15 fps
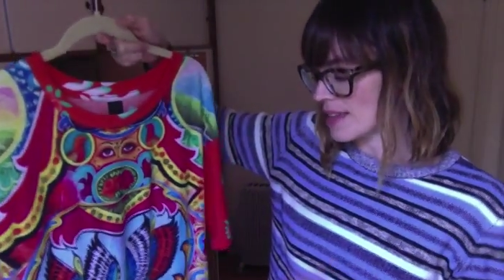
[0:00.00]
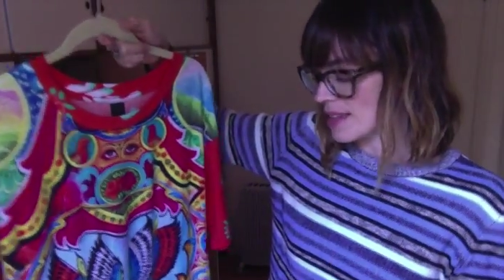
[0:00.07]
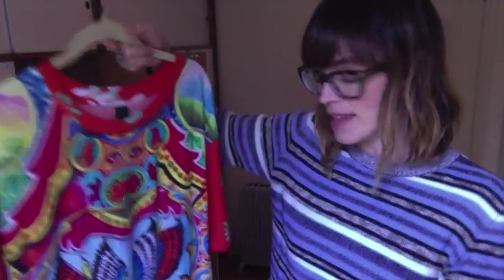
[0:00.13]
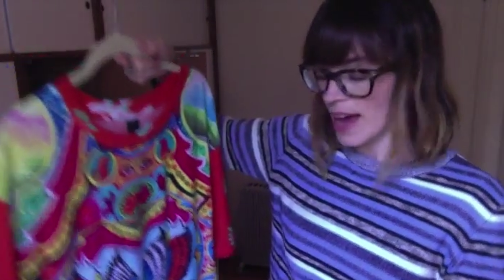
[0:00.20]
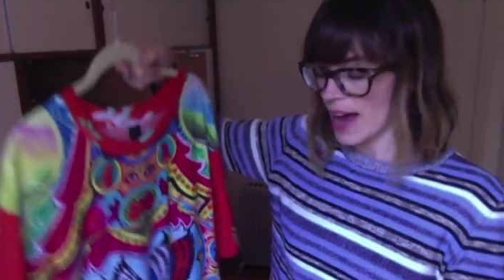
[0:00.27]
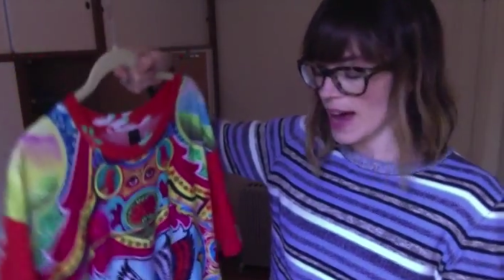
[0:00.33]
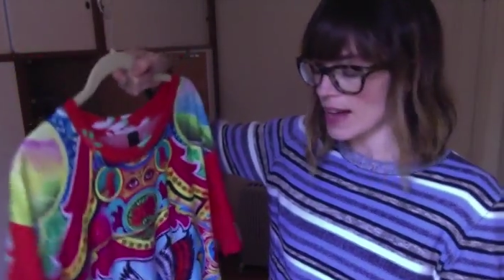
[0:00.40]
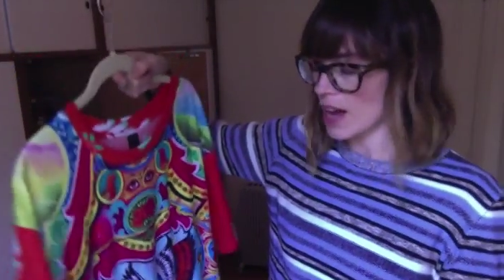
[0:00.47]

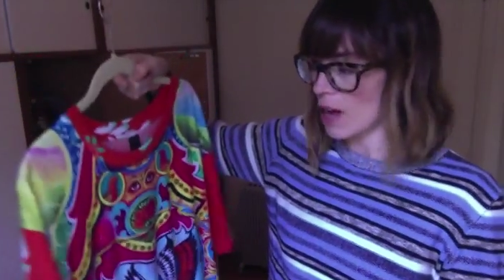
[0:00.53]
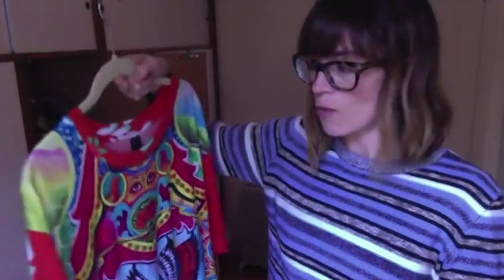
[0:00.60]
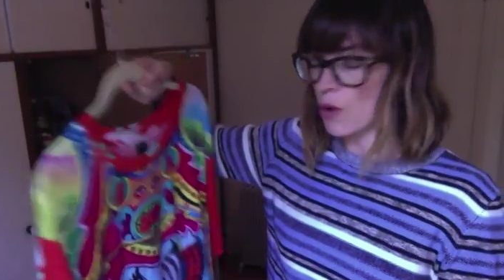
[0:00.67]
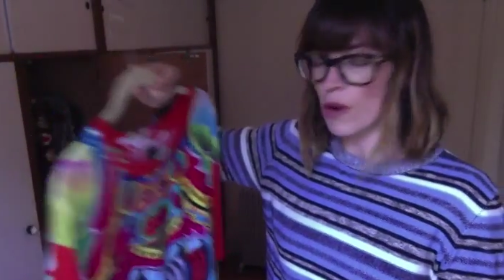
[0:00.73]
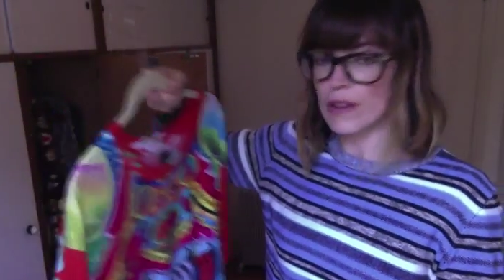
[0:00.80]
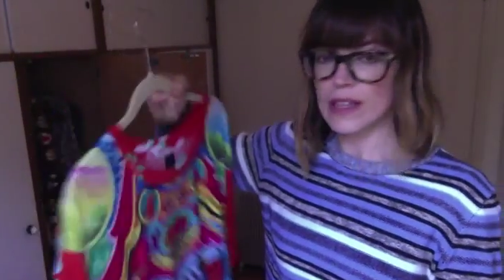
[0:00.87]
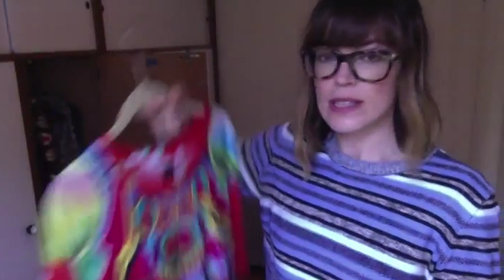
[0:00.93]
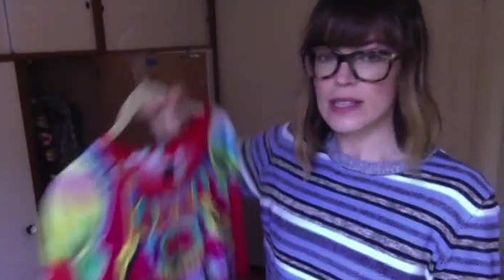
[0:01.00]
yeah, and I
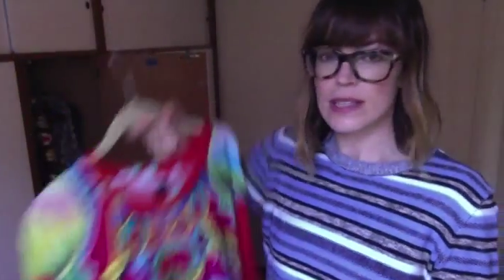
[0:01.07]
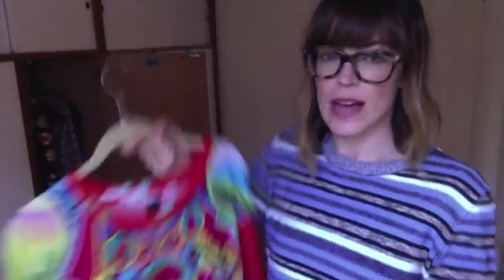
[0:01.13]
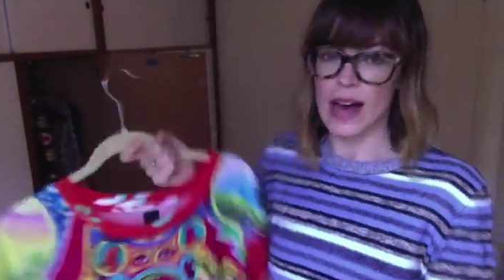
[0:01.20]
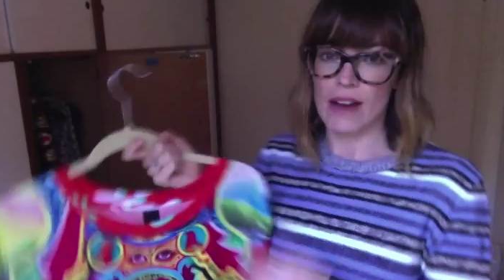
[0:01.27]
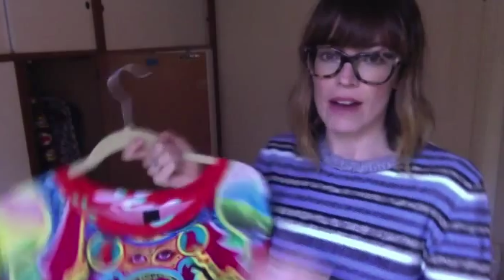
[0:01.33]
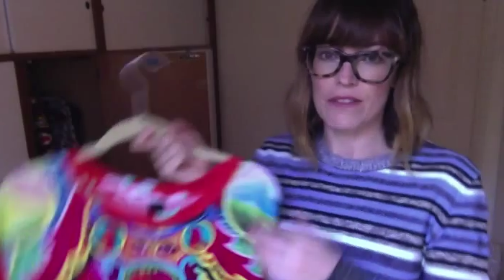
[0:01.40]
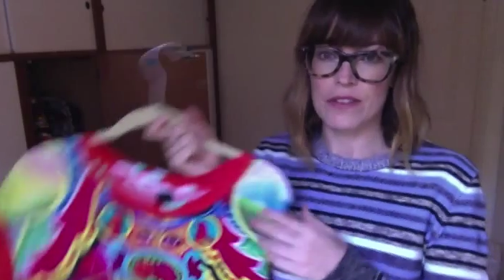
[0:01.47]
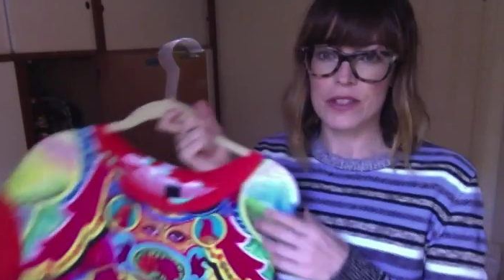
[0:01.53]
wore this
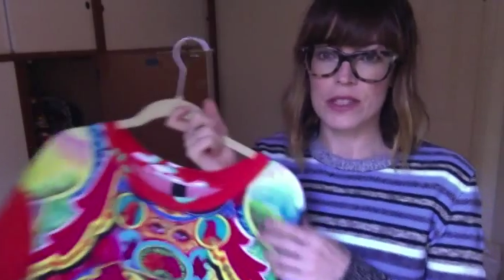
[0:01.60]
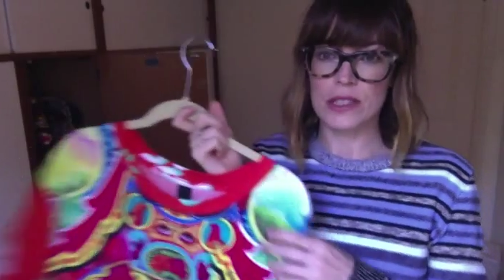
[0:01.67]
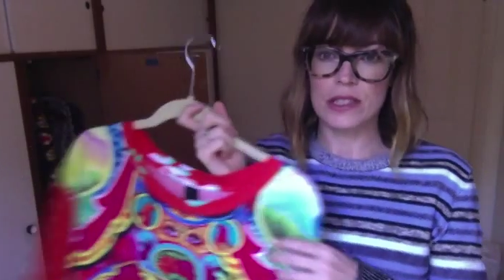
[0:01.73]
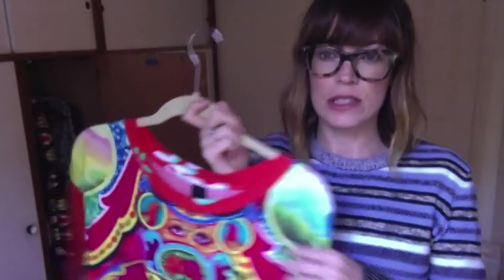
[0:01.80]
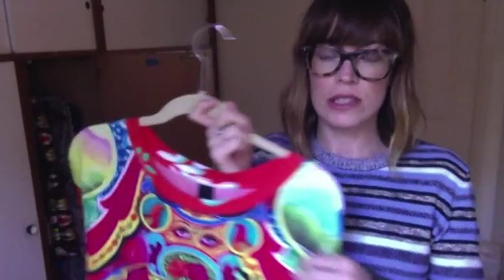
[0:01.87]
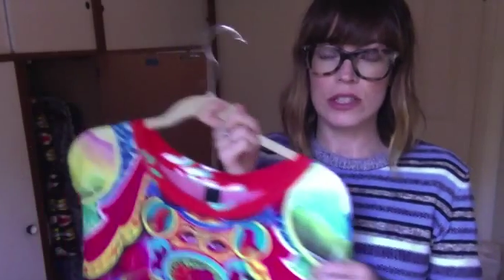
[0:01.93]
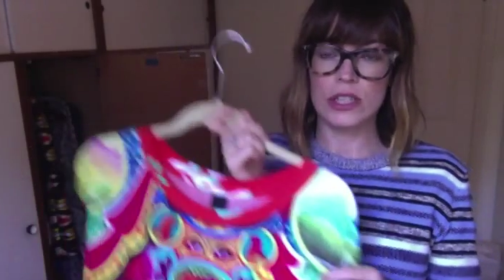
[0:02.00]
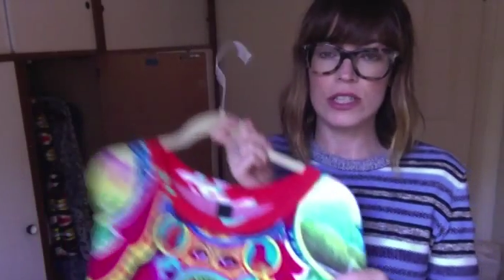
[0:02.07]
out for,
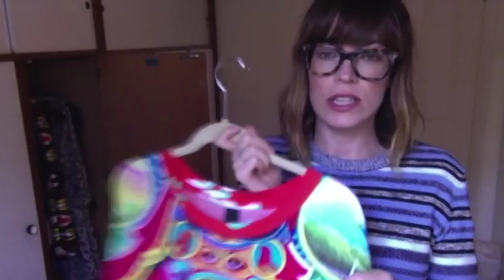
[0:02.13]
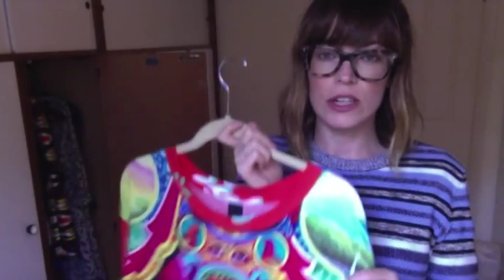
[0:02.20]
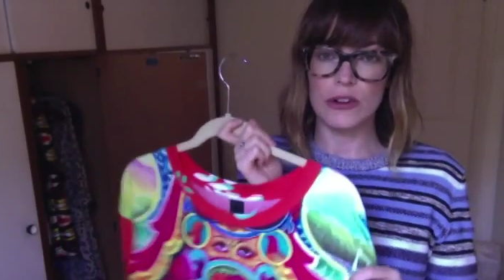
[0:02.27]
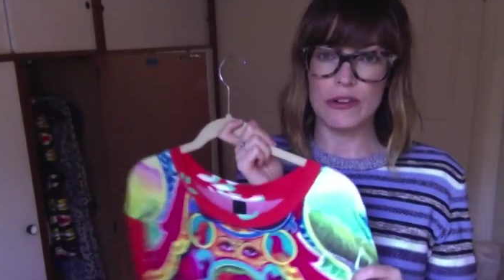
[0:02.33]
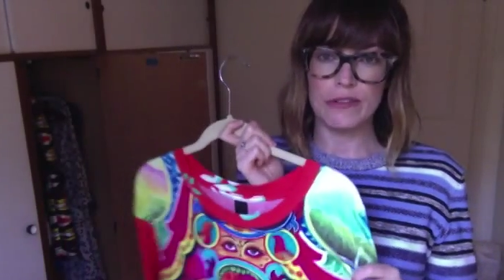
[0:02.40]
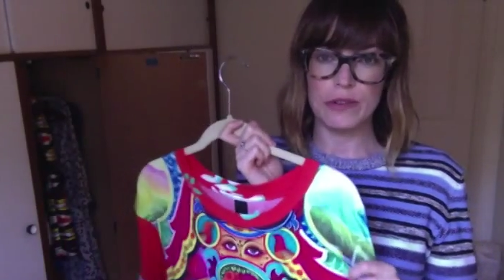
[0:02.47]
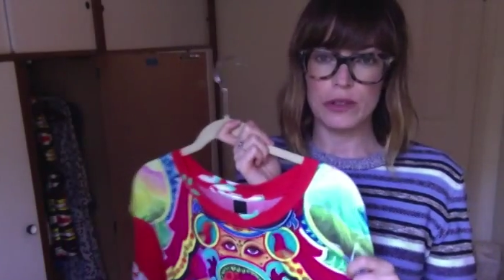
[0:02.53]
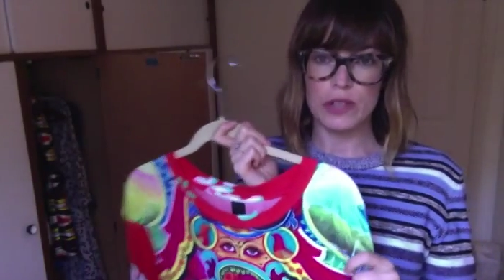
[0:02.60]
to dinner
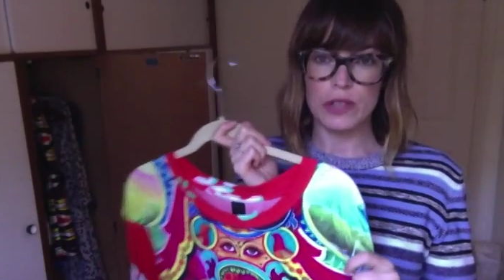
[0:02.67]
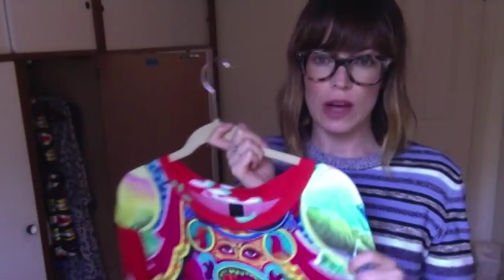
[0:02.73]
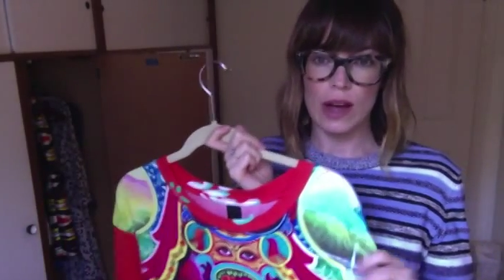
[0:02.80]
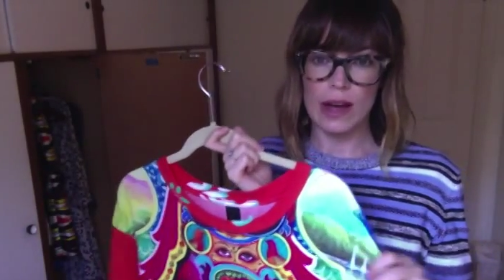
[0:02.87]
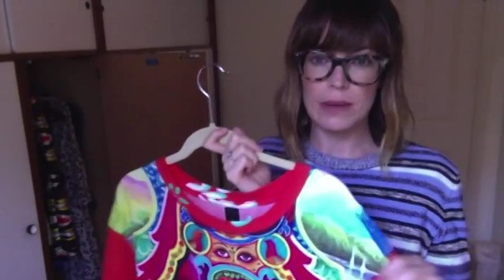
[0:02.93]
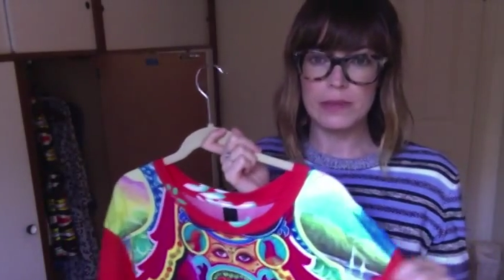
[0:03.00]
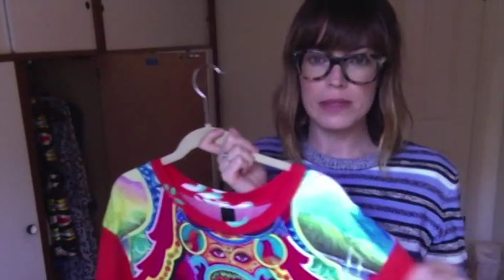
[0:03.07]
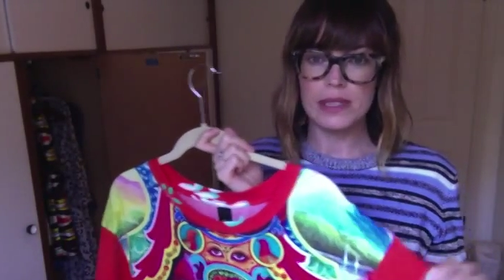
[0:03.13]
a few
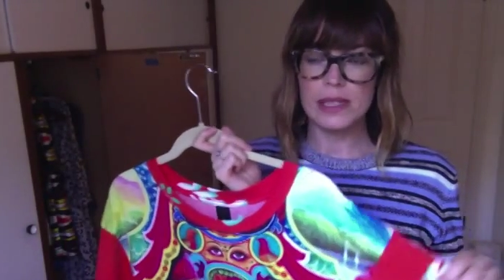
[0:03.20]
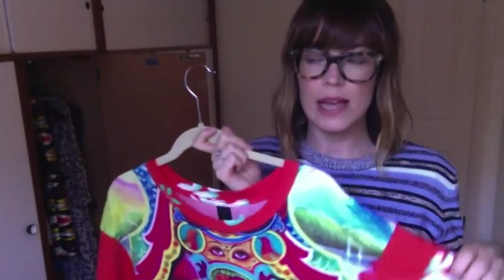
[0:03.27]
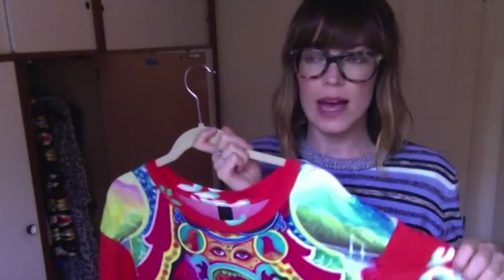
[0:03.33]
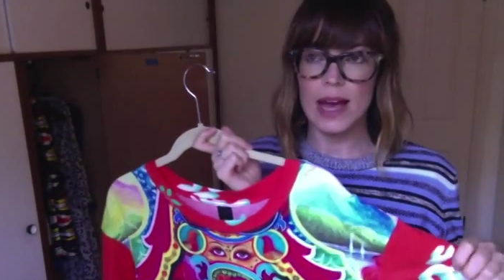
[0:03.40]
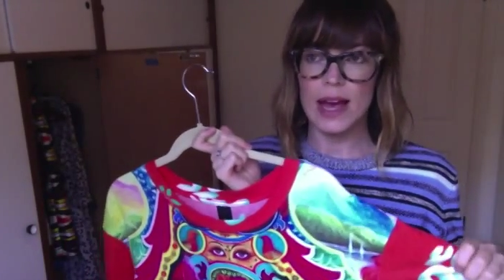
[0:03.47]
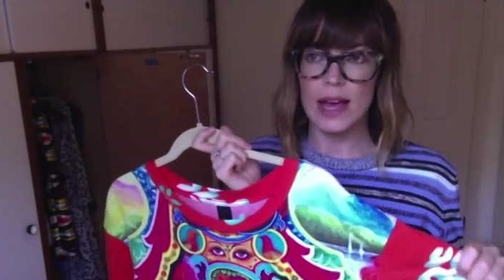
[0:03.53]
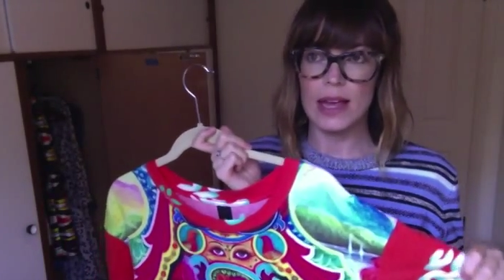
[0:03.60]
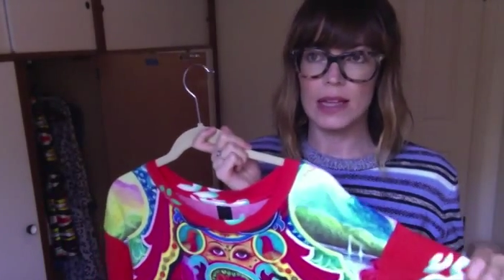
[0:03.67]
times,
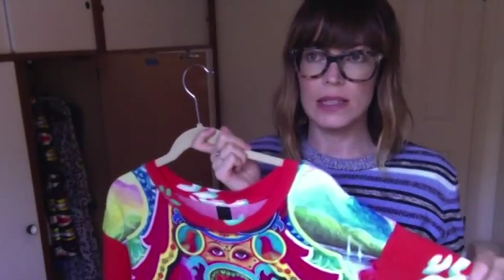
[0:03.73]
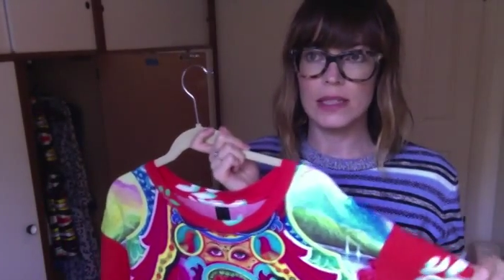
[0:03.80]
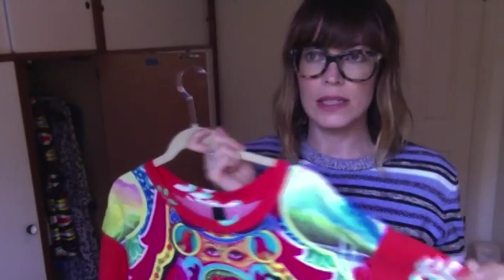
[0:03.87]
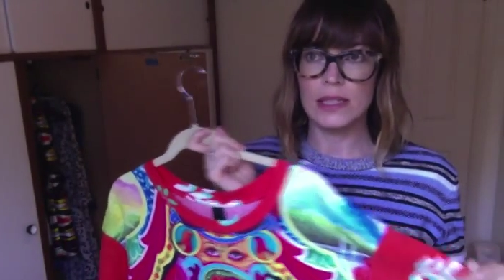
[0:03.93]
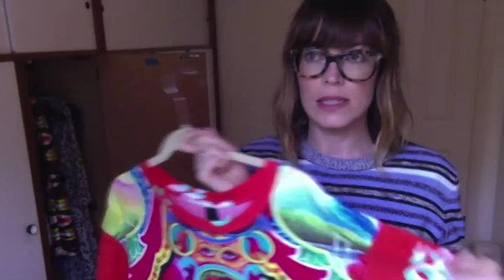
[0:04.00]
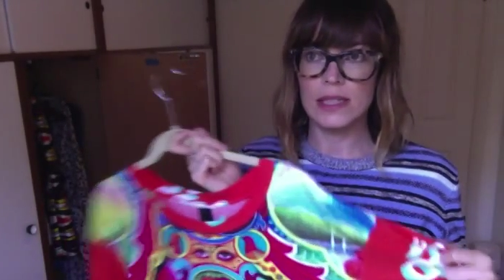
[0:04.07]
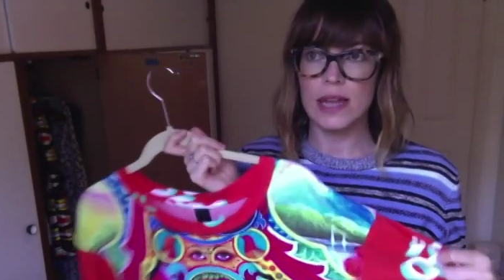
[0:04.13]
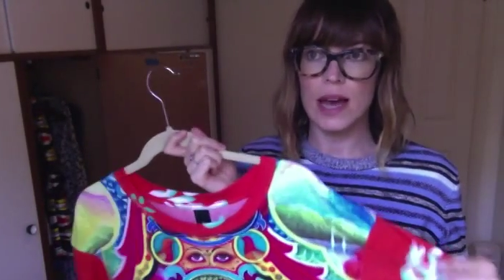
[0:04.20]

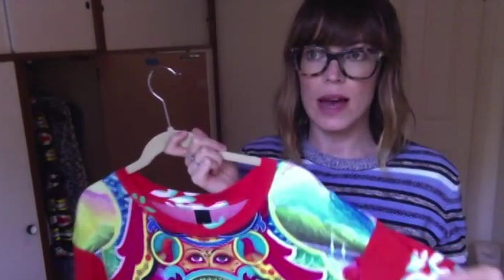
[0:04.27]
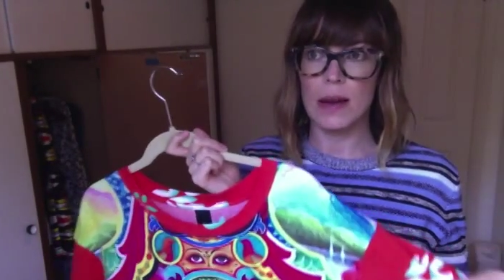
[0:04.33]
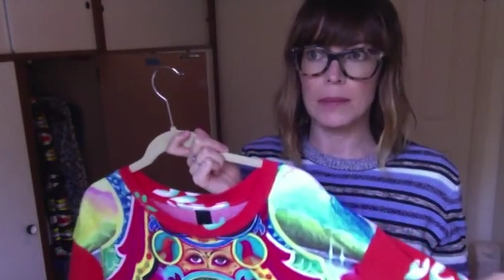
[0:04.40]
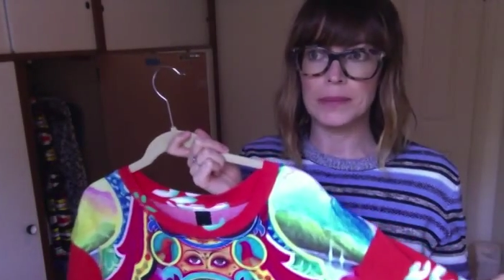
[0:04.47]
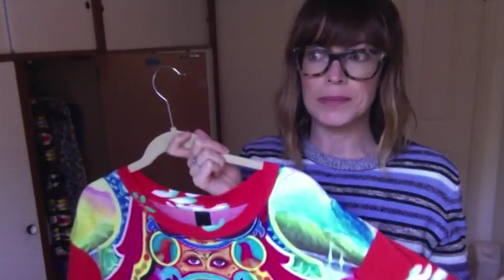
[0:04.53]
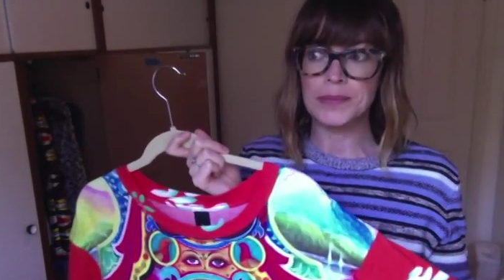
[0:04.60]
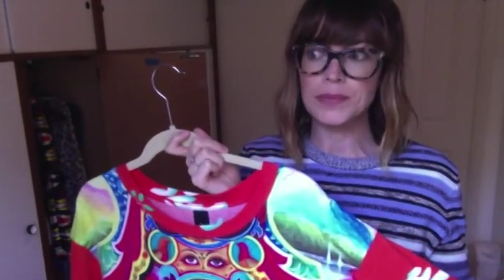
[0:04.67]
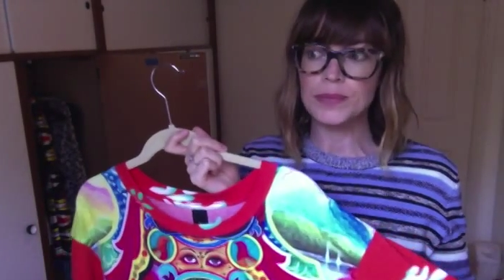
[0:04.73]
and um,